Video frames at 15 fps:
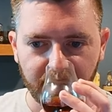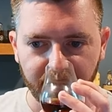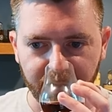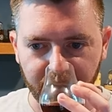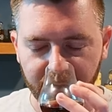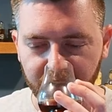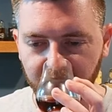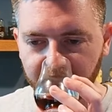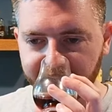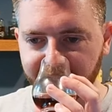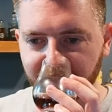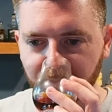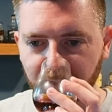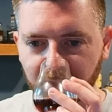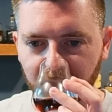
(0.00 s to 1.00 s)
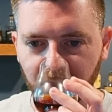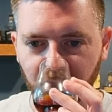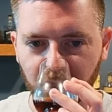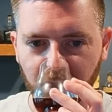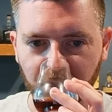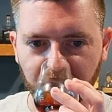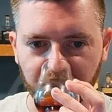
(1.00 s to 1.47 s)
you know, a lot of times I'd go to
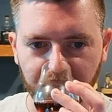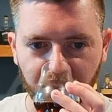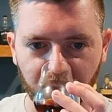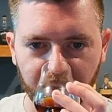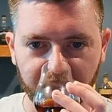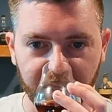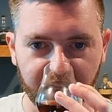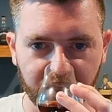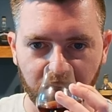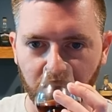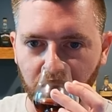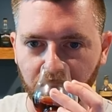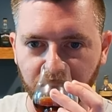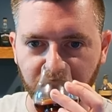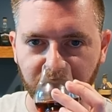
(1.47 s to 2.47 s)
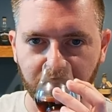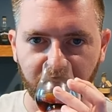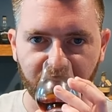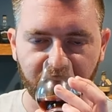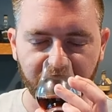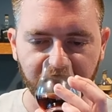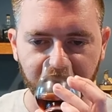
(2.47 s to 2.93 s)
church in the morning. I'd go home with some
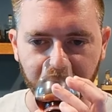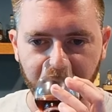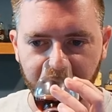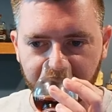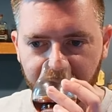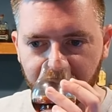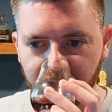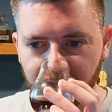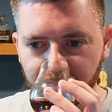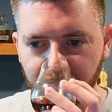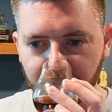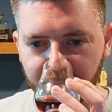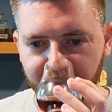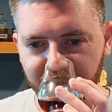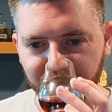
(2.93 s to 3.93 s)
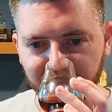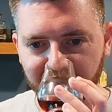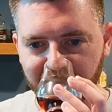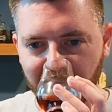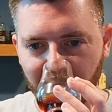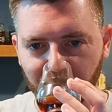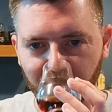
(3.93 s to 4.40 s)
friends of mine. My parents would be
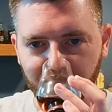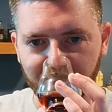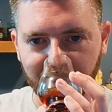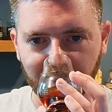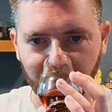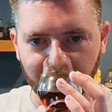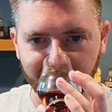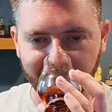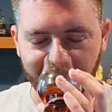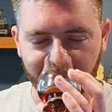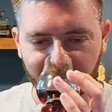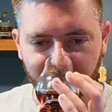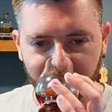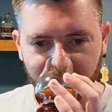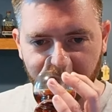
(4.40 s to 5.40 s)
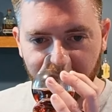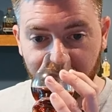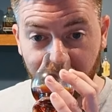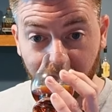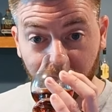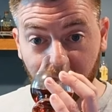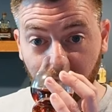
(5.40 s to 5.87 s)
like, hey, we'll pick you up later in the day.
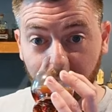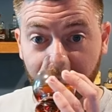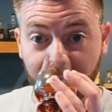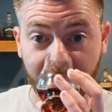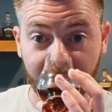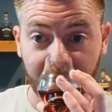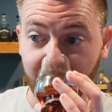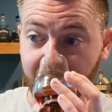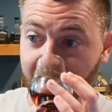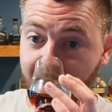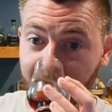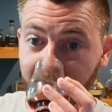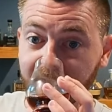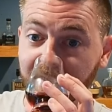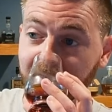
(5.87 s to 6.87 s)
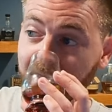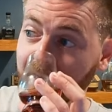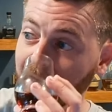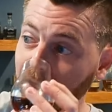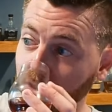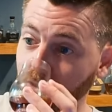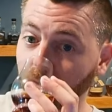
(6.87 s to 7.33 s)
And I would go back out of the
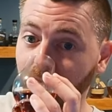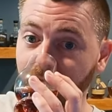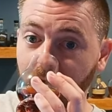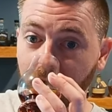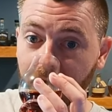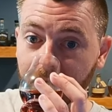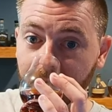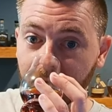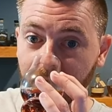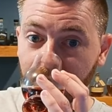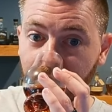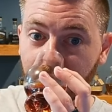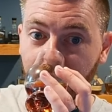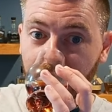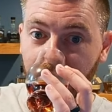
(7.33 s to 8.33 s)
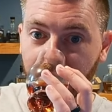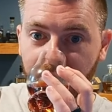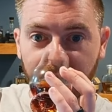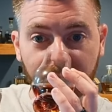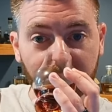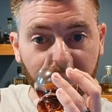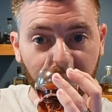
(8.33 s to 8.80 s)
city to a farm
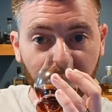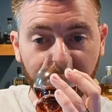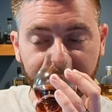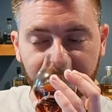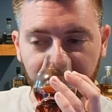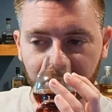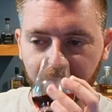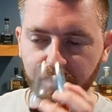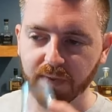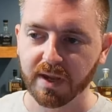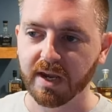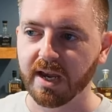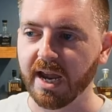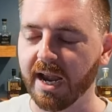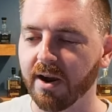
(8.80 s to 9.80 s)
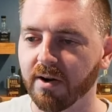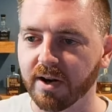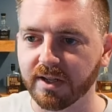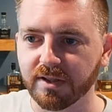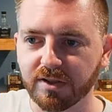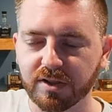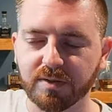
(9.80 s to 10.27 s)
and I'd do like some
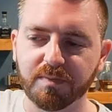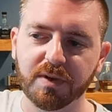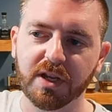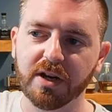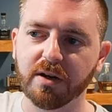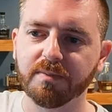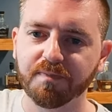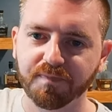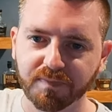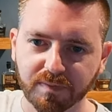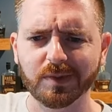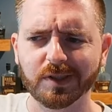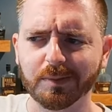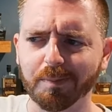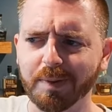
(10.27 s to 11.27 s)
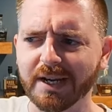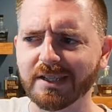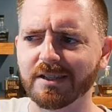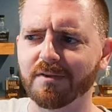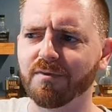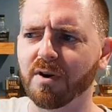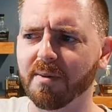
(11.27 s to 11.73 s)
errands, you know, some
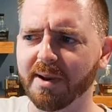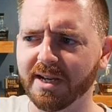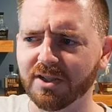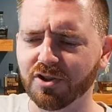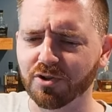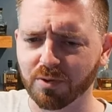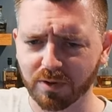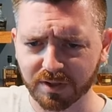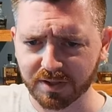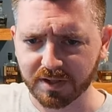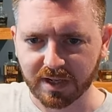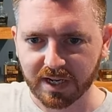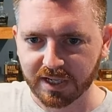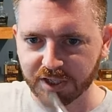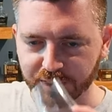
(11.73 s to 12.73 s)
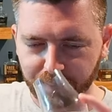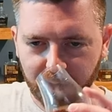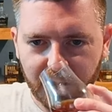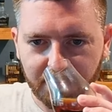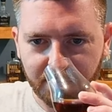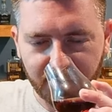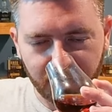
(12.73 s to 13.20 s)
basic farmhand chores,
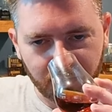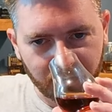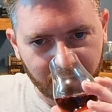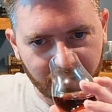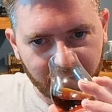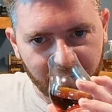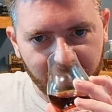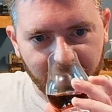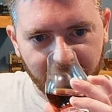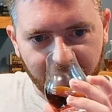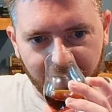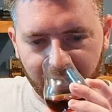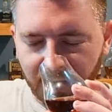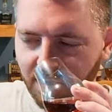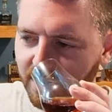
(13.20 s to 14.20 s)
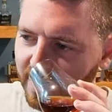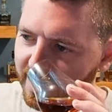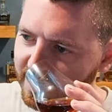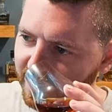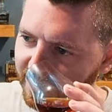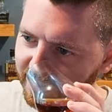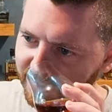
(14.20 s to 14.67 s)
spread manure, all that
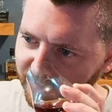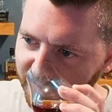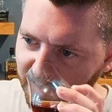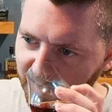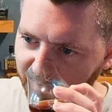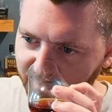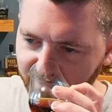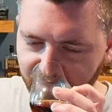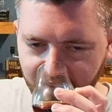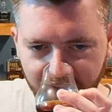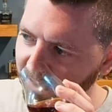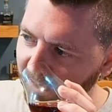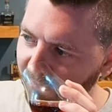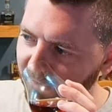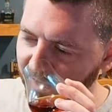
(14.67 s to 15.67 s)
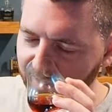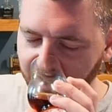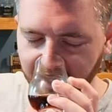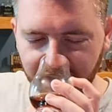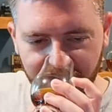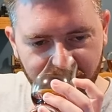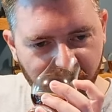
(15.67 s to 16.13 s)
kind of stuff. Even
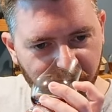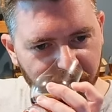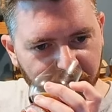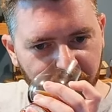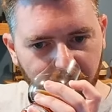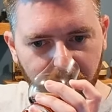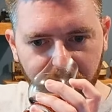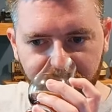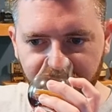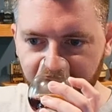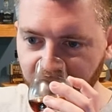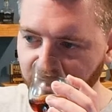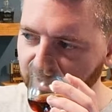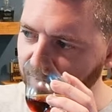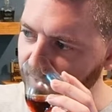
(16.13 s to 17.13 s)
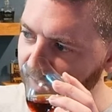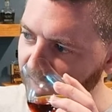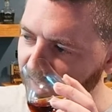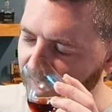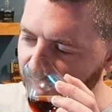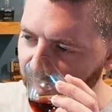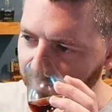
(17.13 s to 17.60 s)
cleaning out the hooves of some of
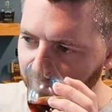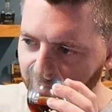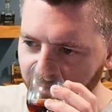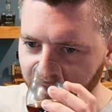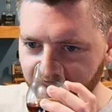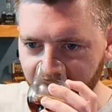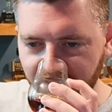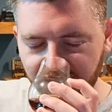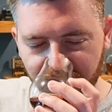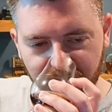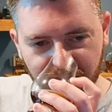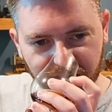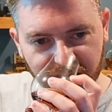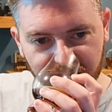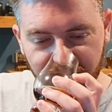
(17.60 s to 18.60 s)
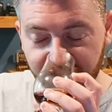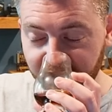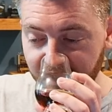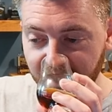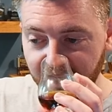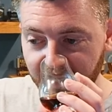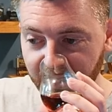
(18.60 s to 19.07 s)
the animals. That's a thing. That's
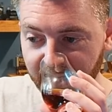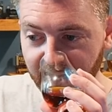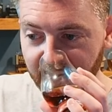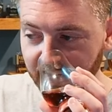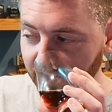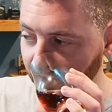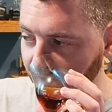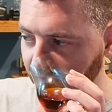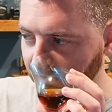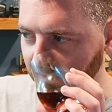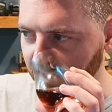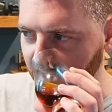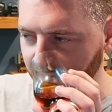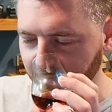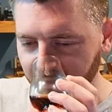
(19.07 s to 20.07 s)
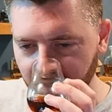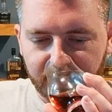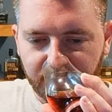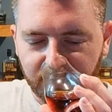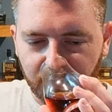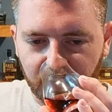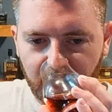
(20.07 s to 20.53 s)
a thing you got to do sometimes.
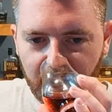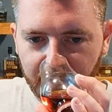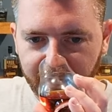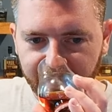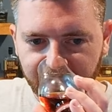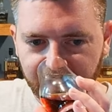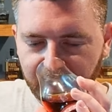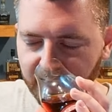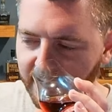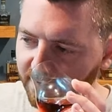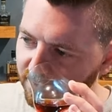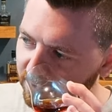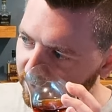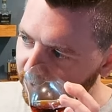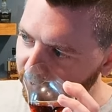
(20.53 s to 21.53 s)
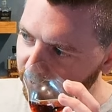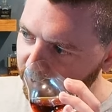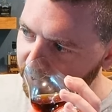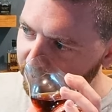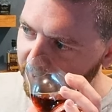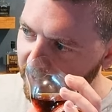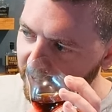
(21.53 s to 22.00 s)
So a lot of my Sunday afternoons were
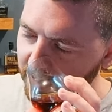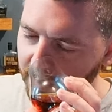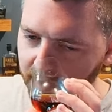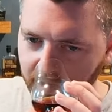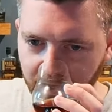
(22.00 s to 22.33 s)
spent